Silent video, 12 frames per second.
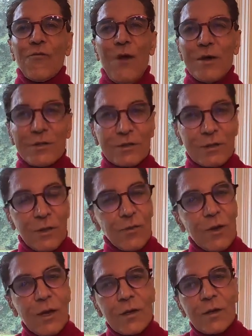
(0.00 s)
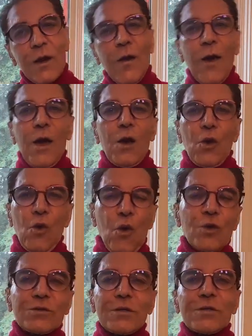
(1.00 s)
very severe,
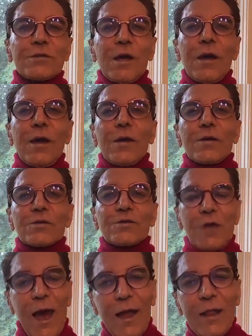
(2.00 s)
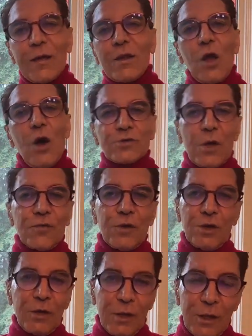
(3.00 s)
causes silent loss of
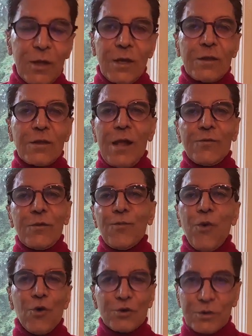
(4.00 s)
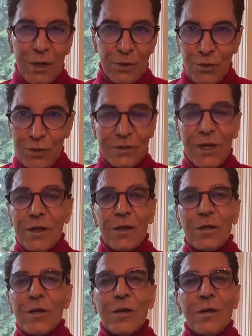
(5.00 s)
the kidney that we posted
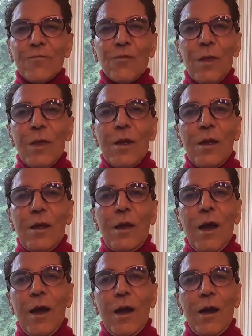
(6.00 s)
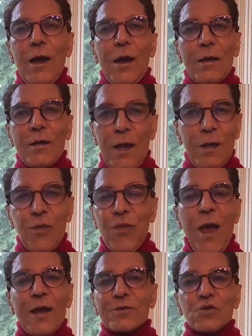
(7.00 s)
recently again,
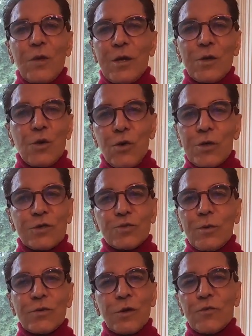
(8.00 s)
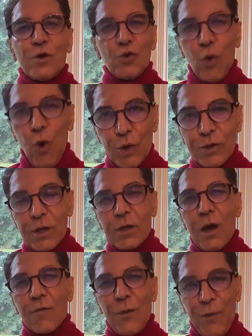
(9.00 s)
thanks to the encouragement of the daughter
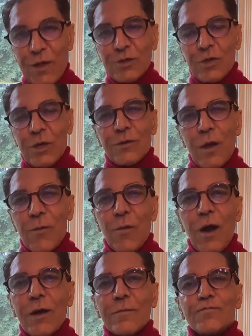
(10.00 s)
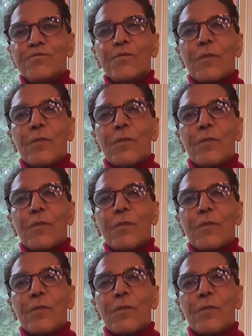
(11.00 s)
of a patient of mine,